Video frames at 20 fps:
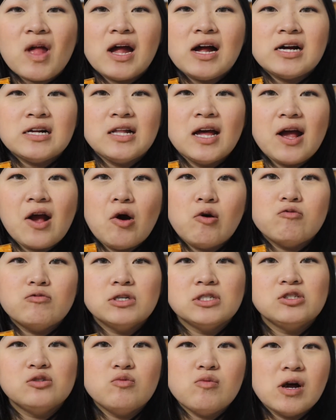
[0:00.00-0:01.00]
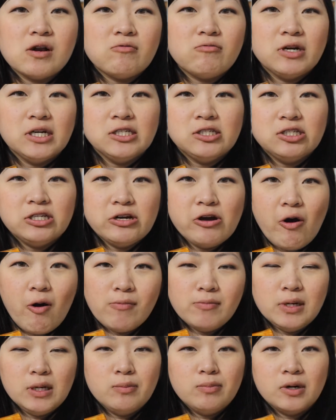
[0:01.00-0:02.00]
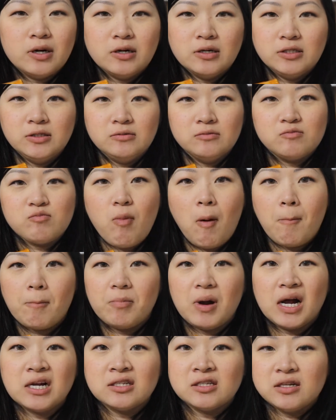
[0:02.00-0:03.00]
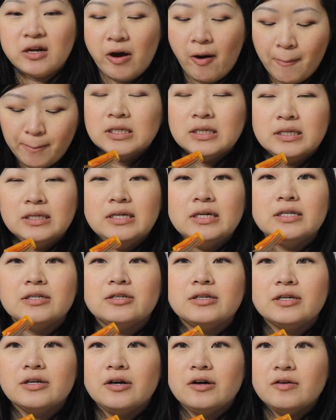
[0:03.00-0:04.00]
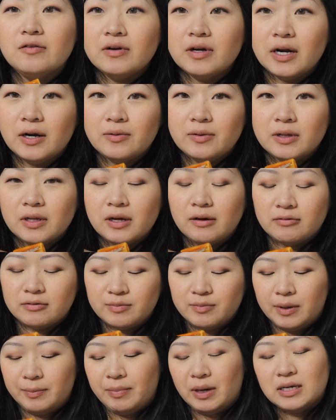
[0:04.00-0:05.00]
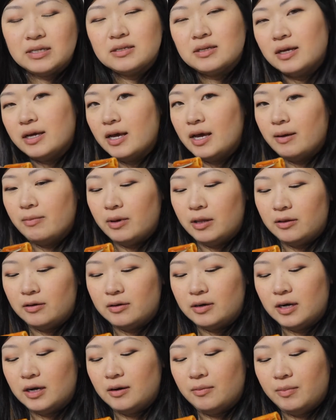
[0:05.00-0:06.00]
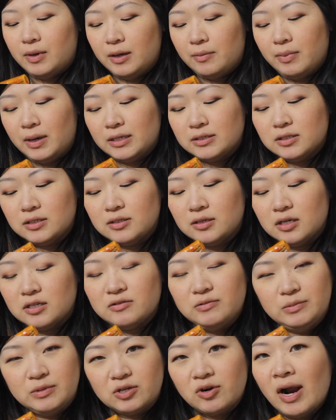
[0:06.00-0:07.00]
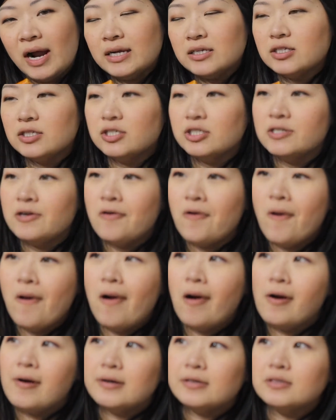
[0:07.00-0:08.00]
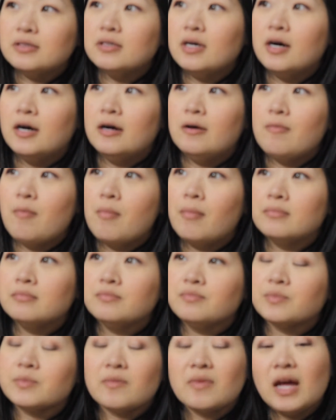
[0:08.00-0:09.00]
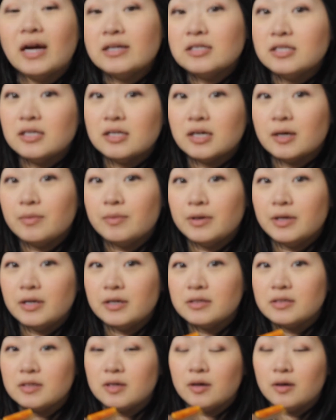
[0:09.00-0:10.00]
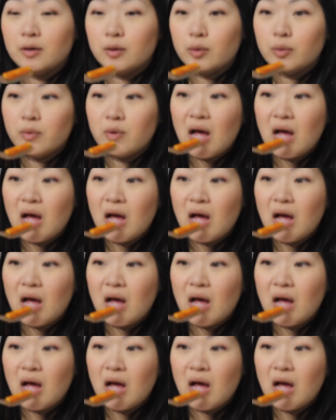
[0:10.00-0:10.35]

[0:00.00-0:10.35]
I like a 1-to-1 ratio meatball and pasta. Yeah, during COVID, I really upped my pasta game. I learned how to make pasta sauce from scratch. Actually, a couple years ago,